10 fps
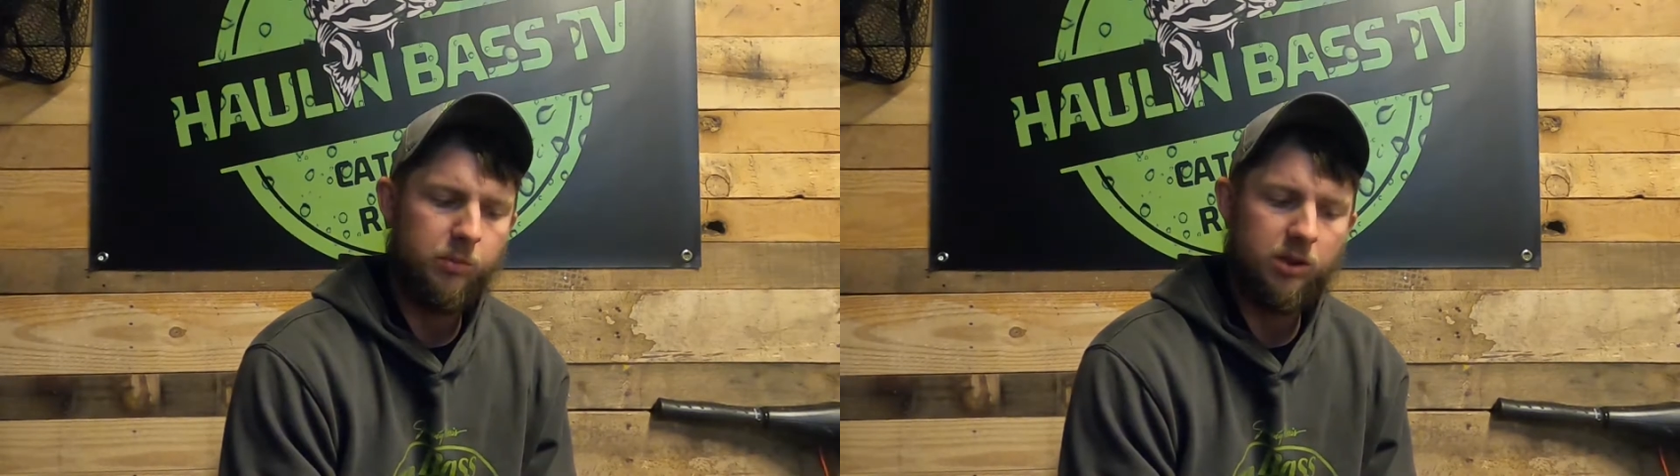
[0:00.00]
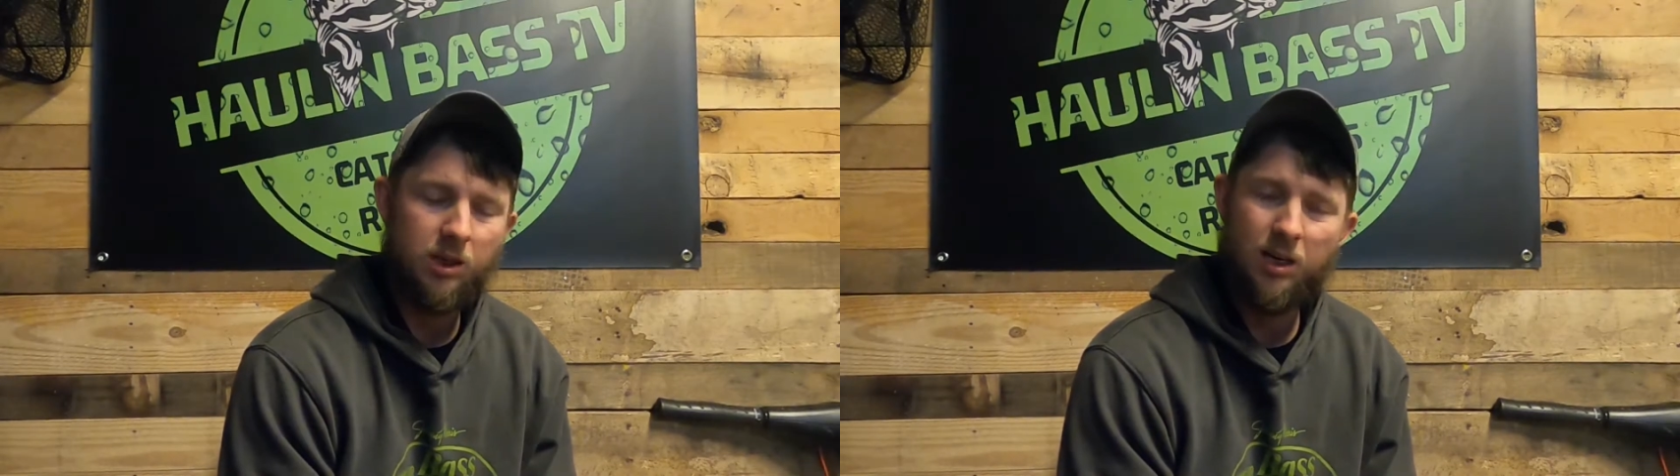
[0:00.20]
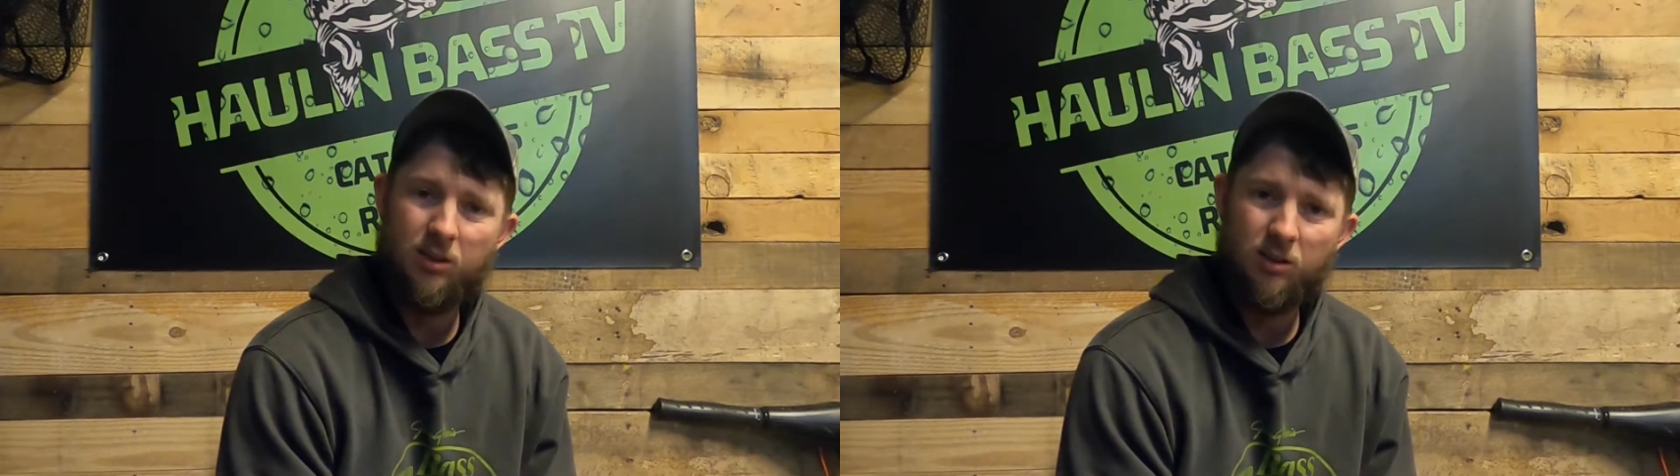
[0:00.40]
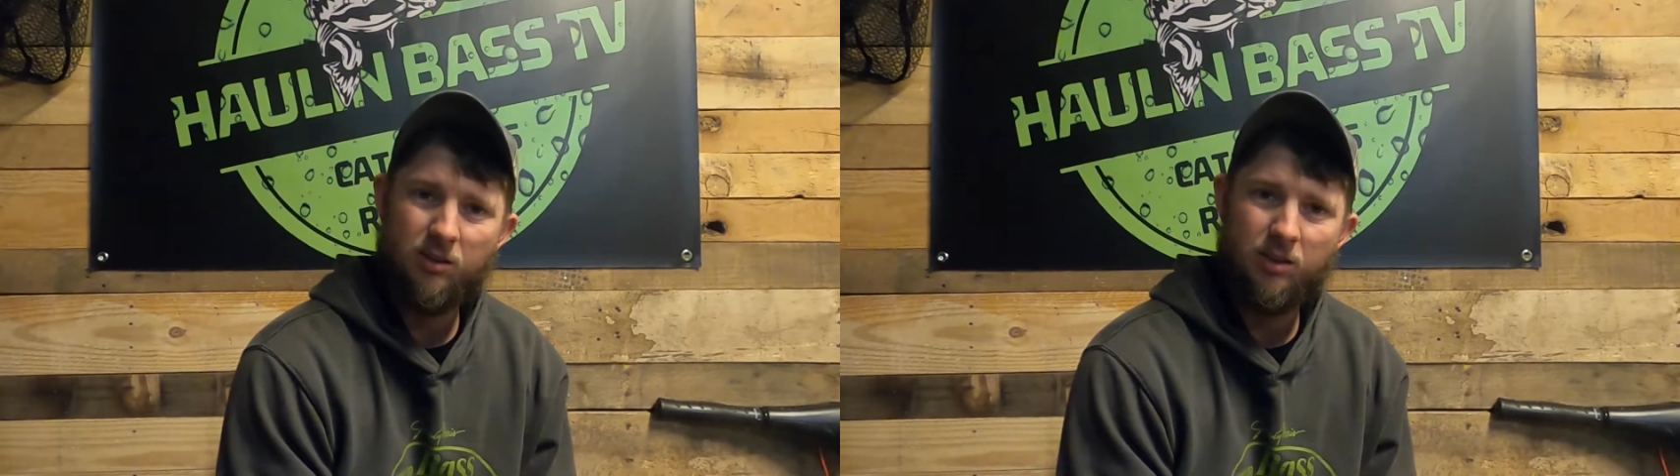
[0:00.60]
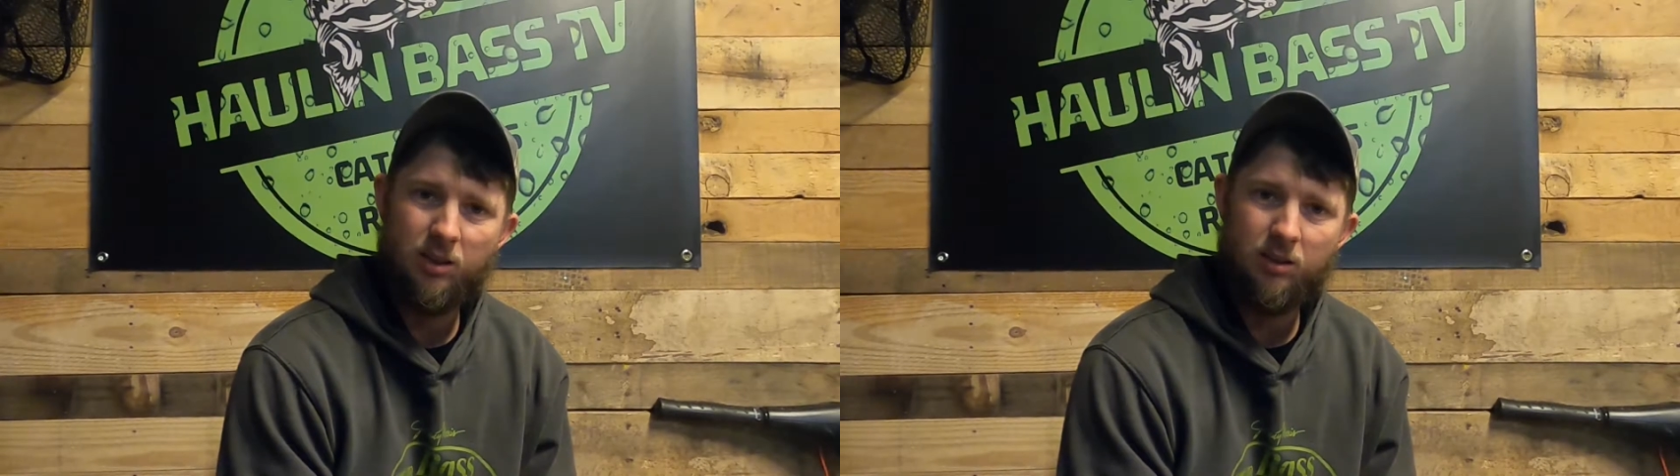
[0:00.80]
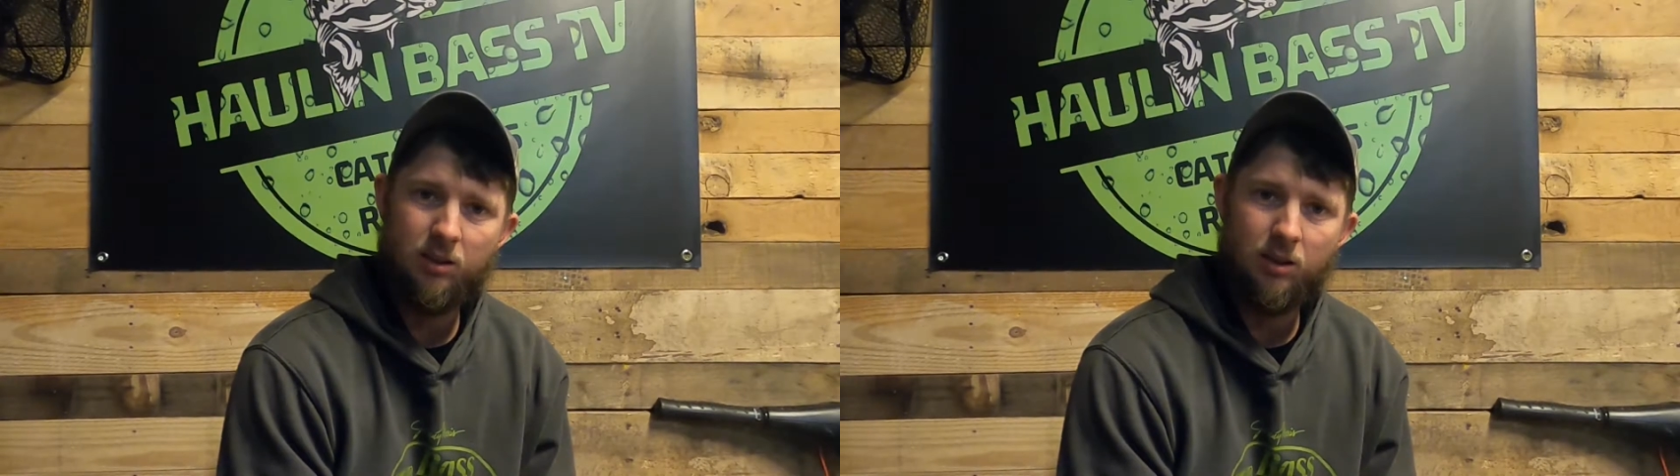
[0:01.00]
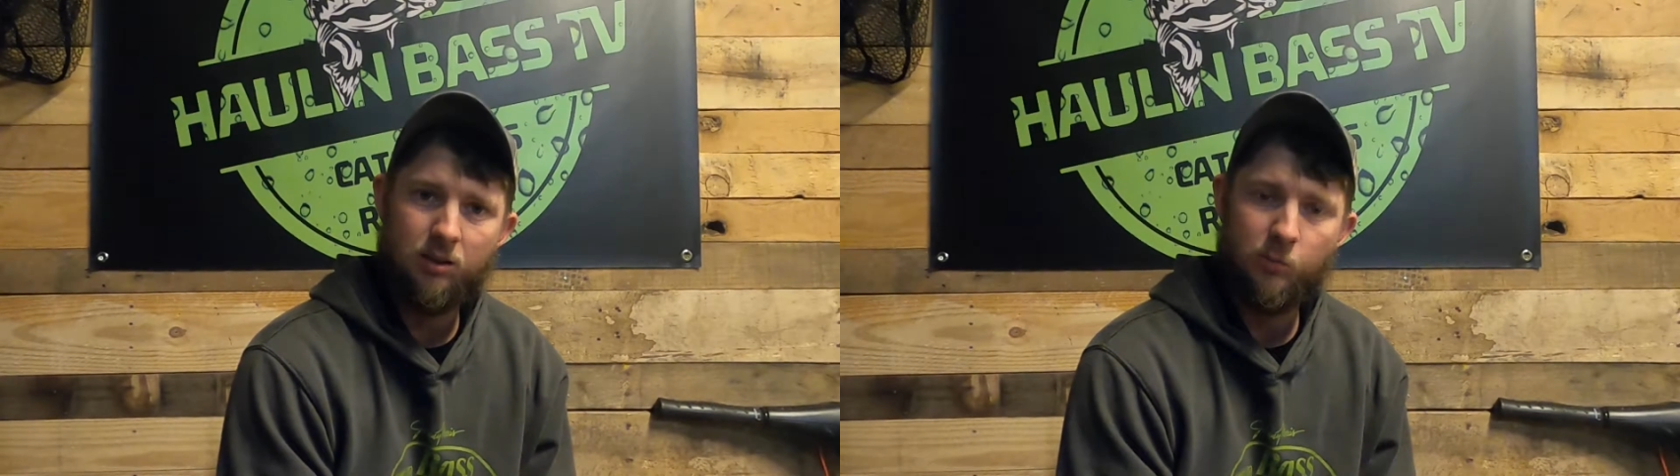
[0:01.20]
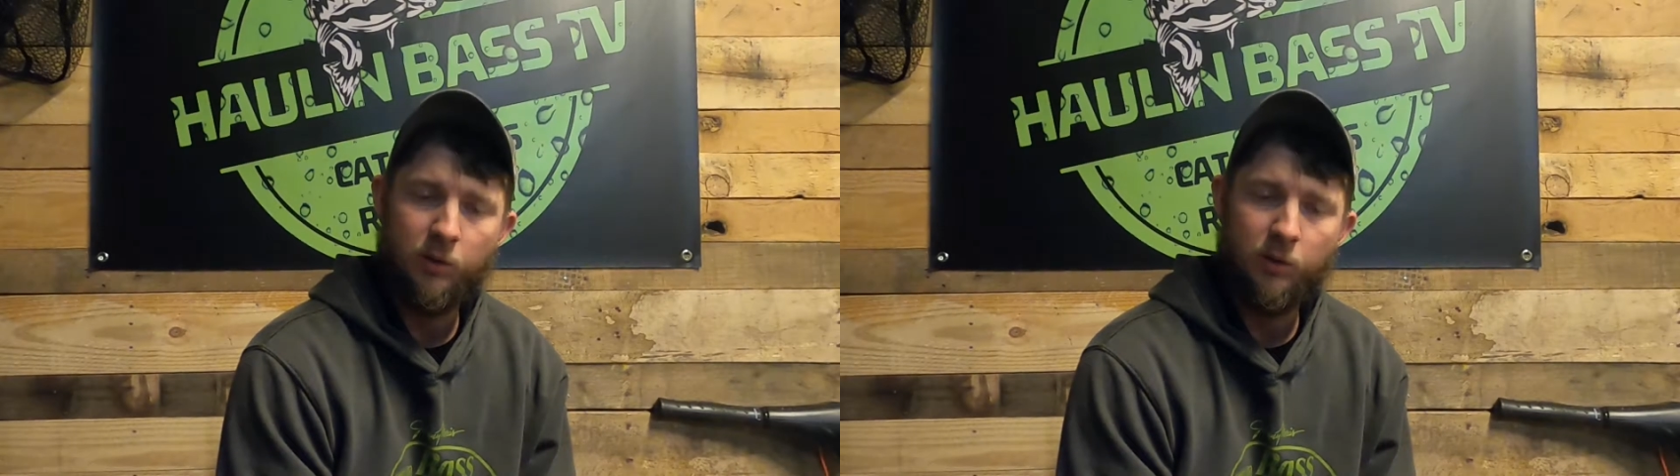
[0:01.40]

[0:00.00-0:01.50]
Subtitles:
besides on 6 cents,